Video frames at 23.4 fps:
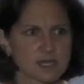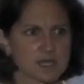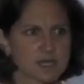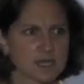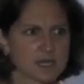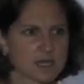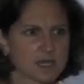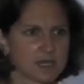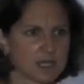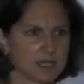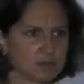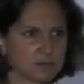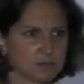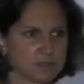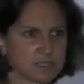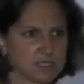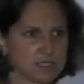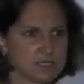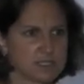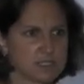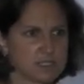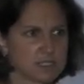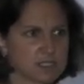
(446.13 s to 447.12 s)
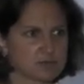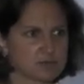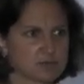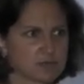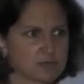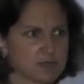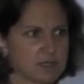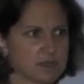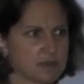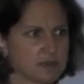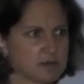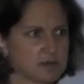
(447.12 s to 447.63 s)
and we did the
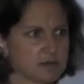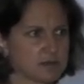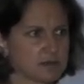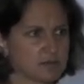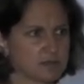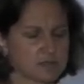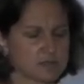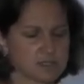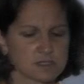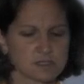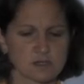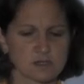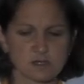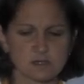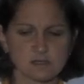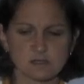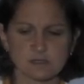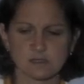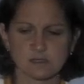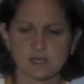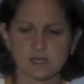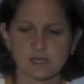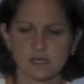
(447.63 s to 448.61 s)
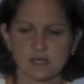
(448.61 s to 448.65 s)
X-ray in the recess,